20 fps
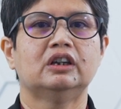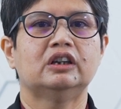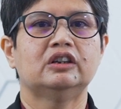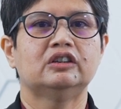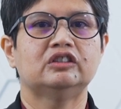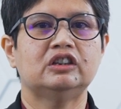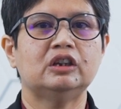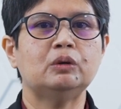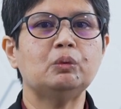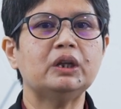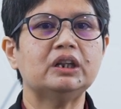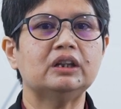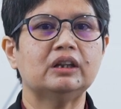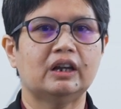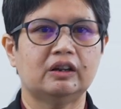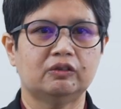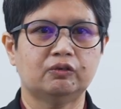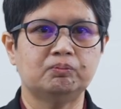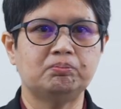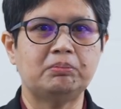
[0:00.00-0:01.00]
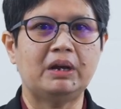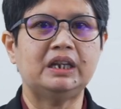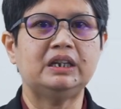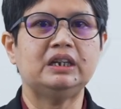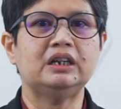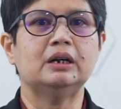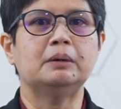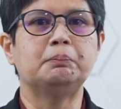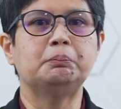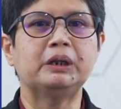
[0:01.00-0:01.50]
Seaweed have
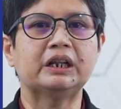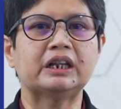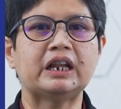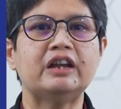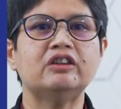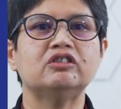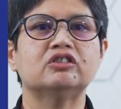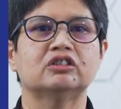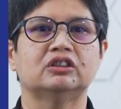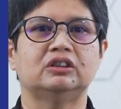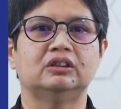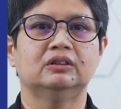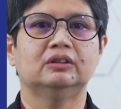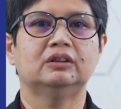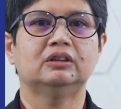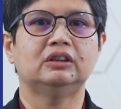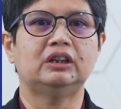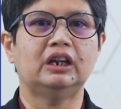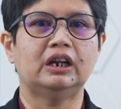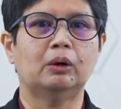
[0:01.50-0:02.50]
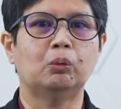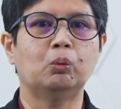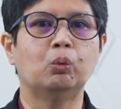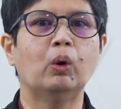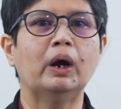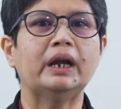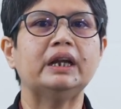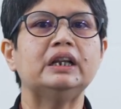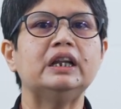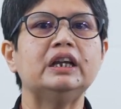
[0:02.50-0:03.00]
many applications. They are
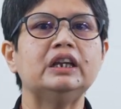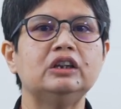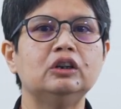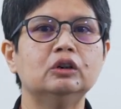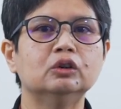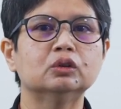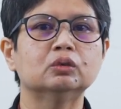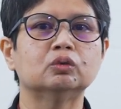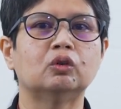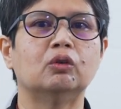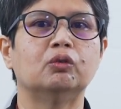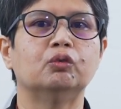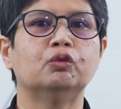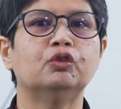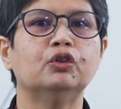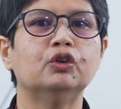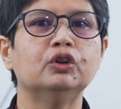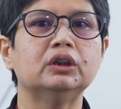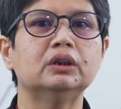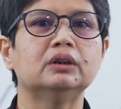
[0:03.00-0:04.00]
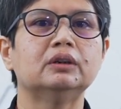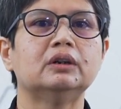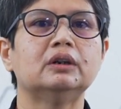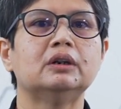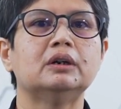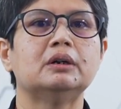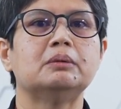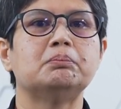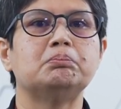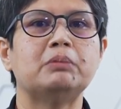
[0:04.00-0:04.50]
widely used for food,
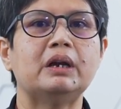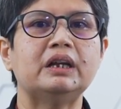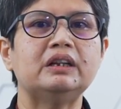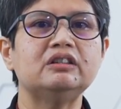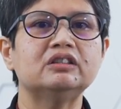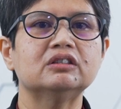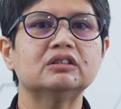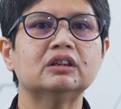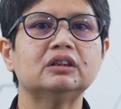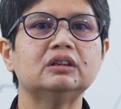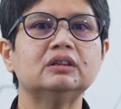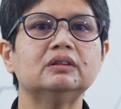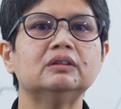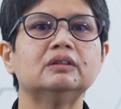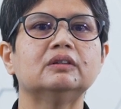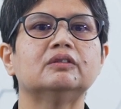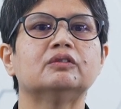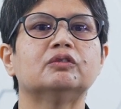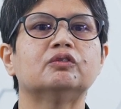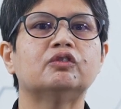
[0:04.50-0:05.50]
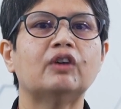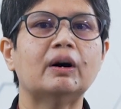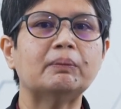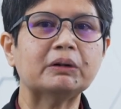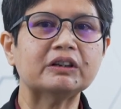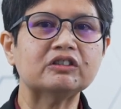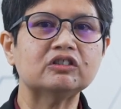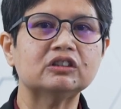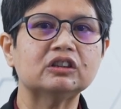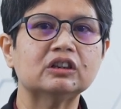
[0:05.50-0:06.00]
medicine,
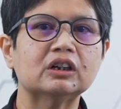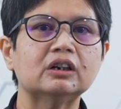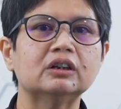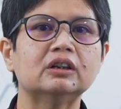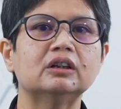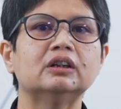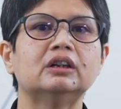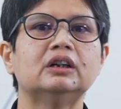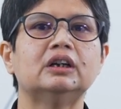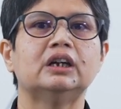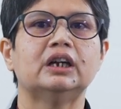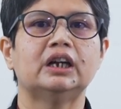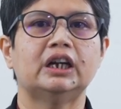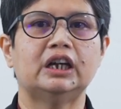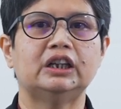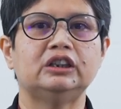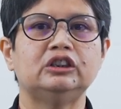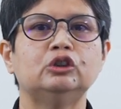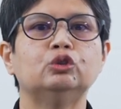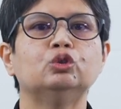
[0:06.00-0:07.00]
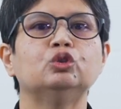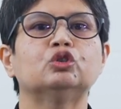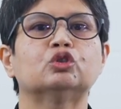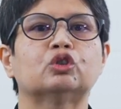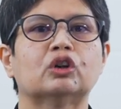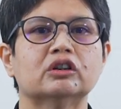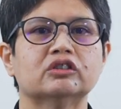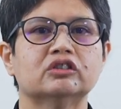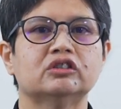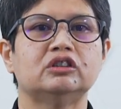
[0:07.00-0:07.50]
pharmaceutical, and
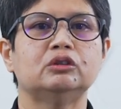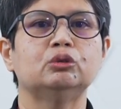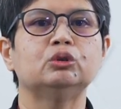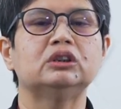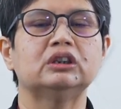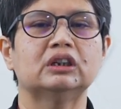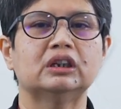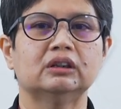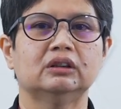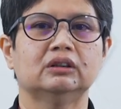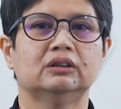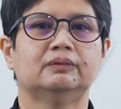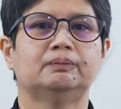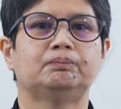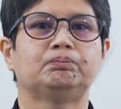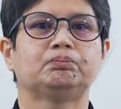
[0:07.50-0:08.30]
nutraceutical.